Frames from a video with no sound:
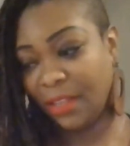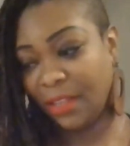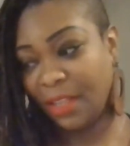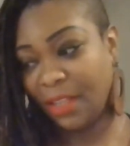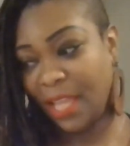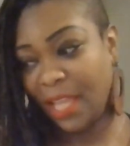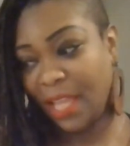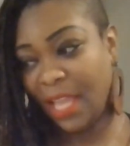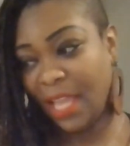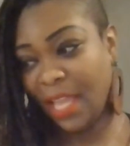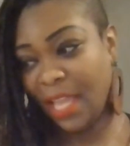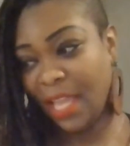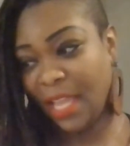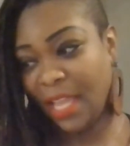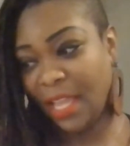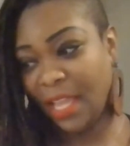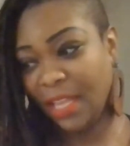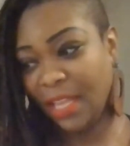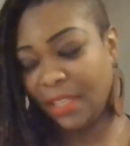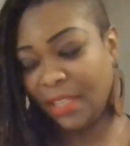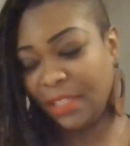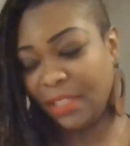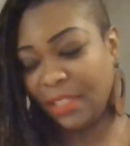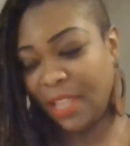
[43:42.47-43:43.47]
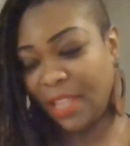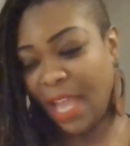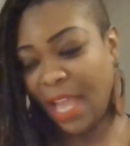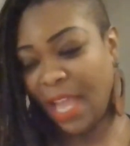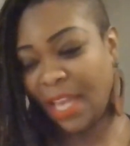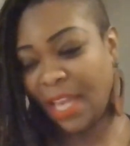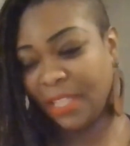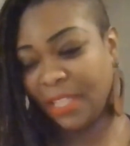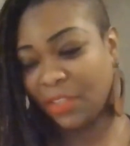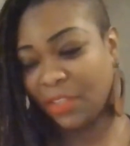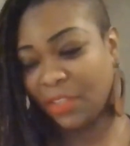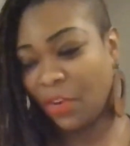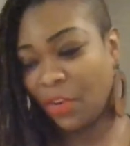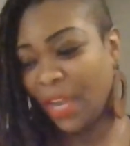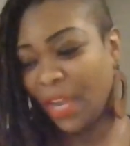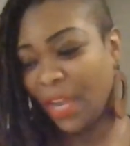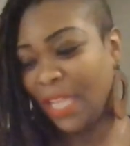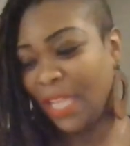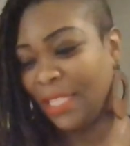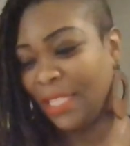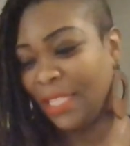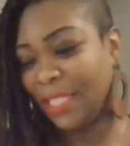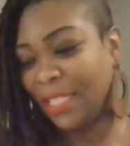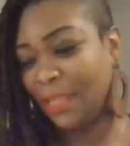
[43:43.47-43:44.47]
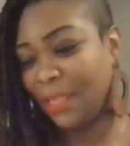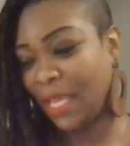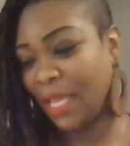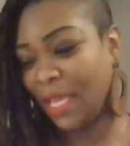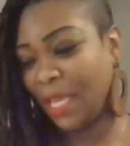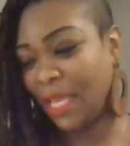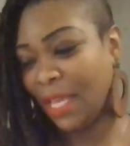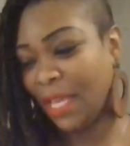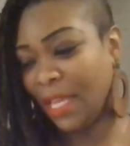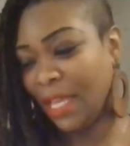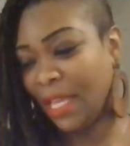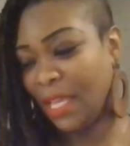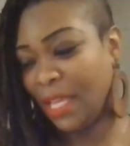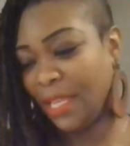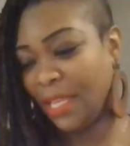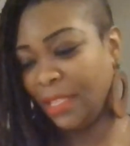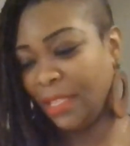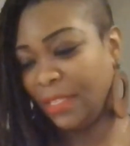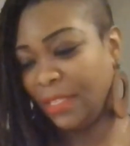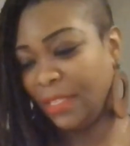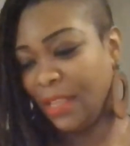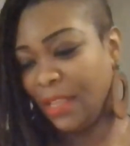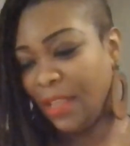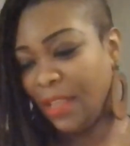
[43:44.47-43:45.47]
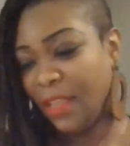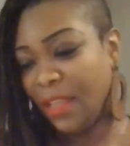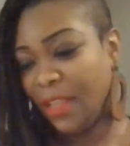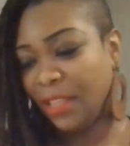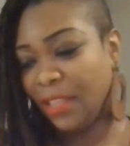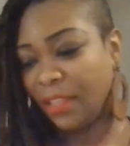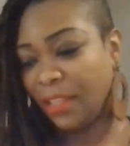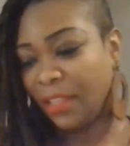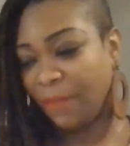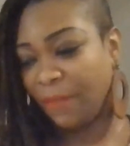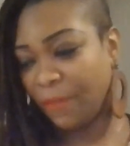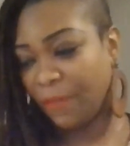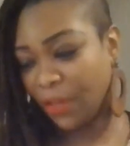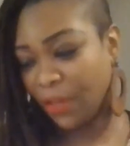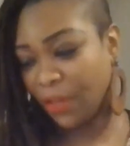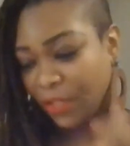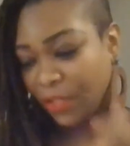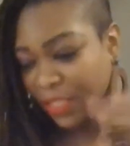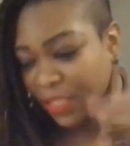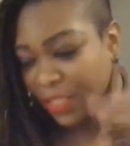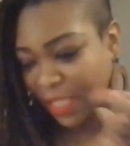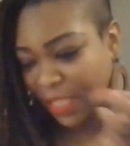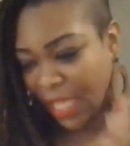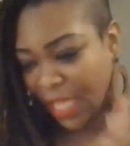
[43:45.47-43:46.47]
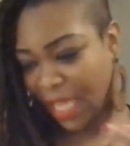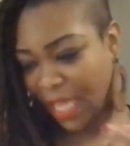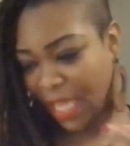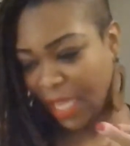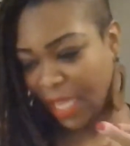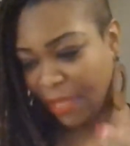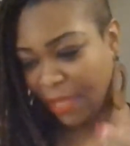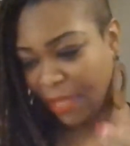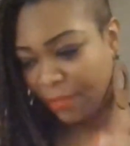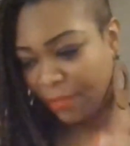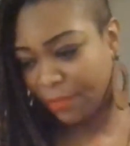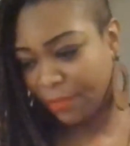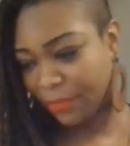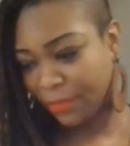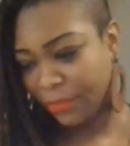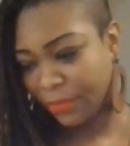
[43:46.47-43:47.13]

And that is crazy because the first thing